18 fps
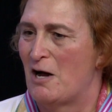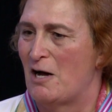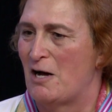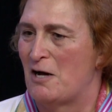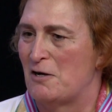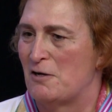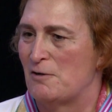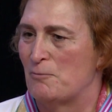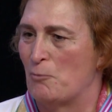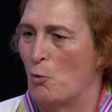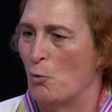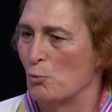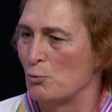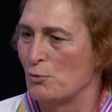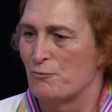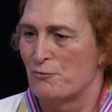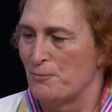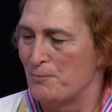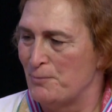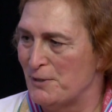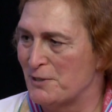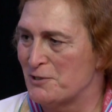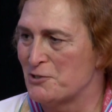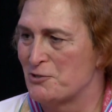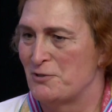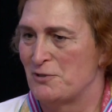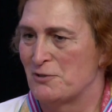all of the
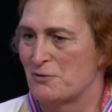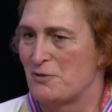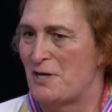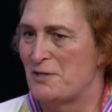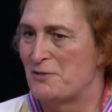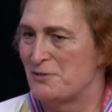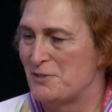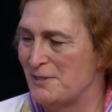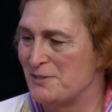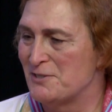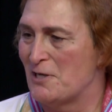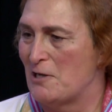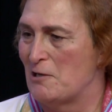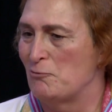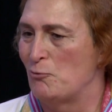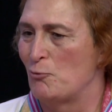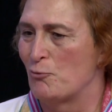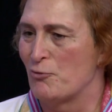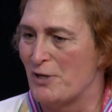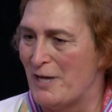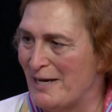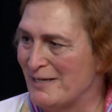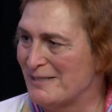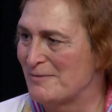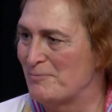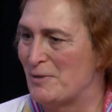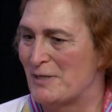picture in greater detail, all the
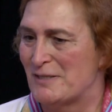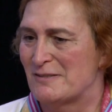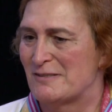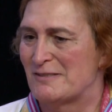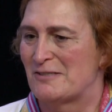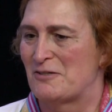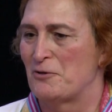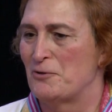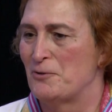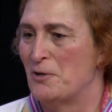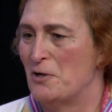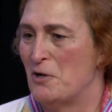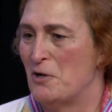aspects. So